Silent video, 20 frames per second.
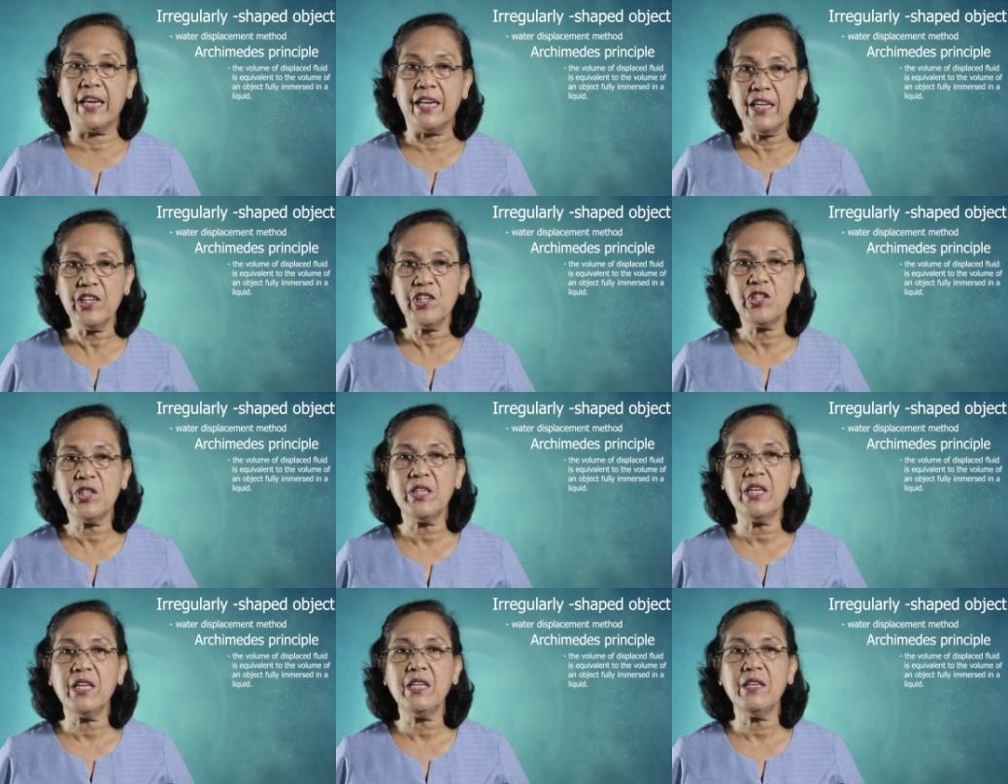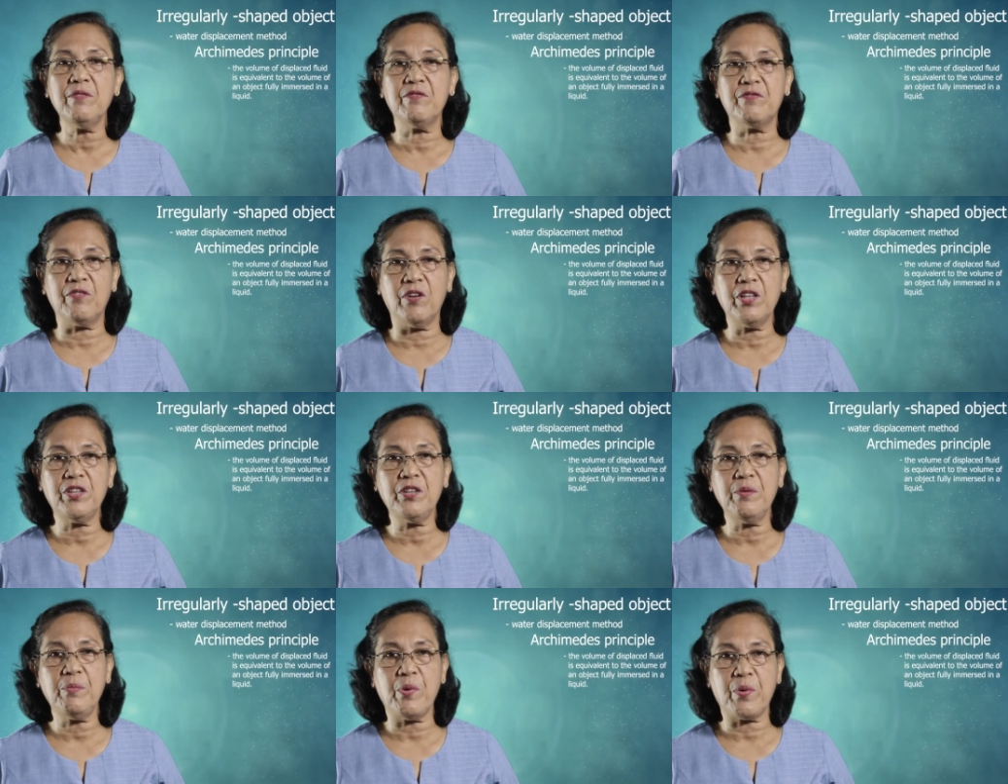initial
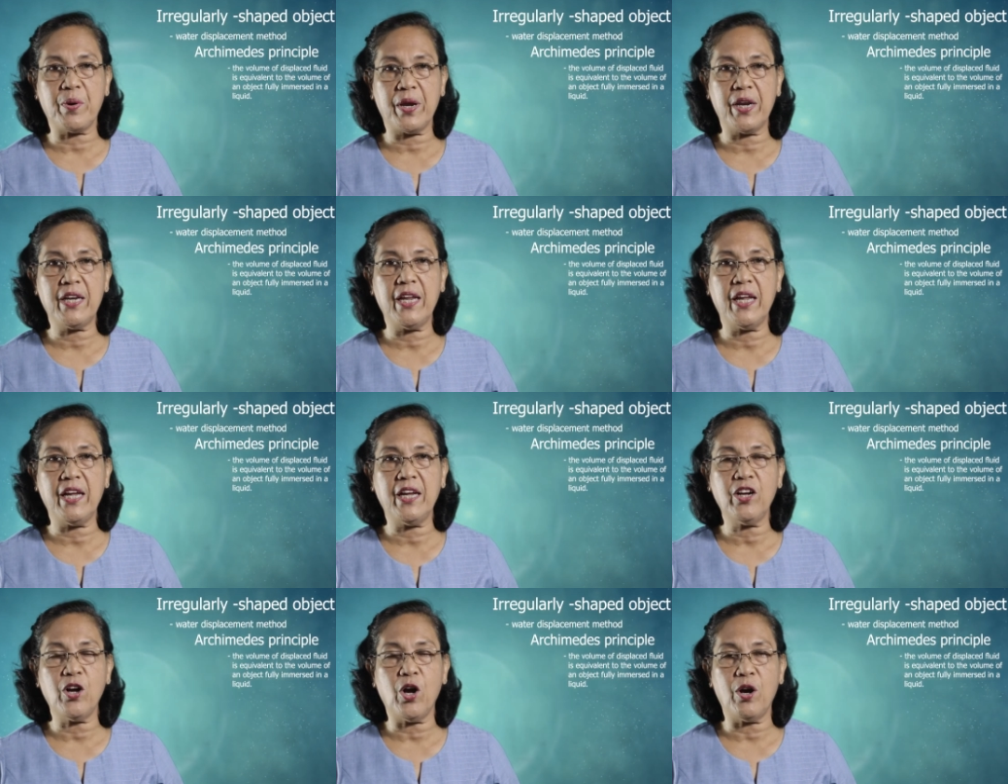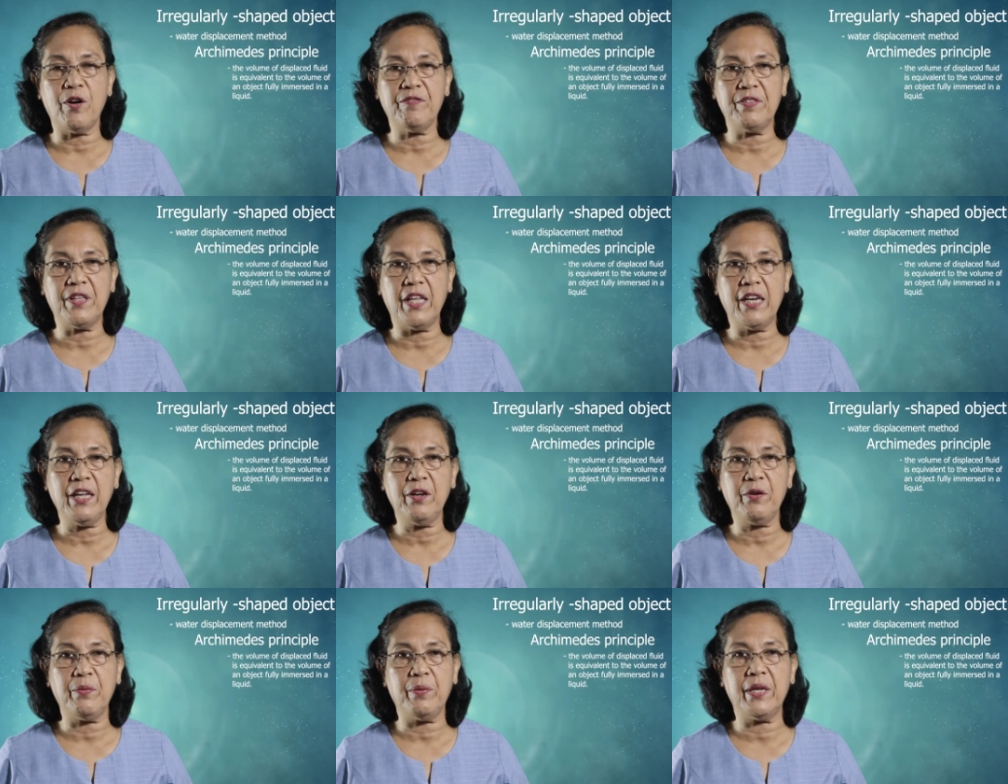volume reading of the
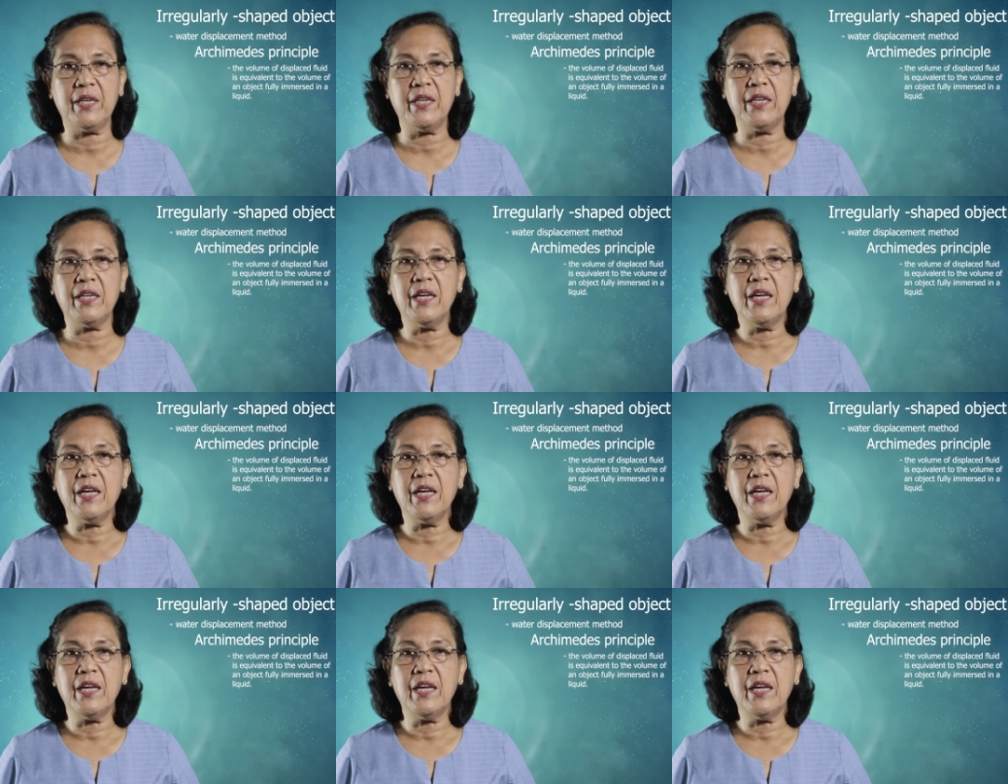liquid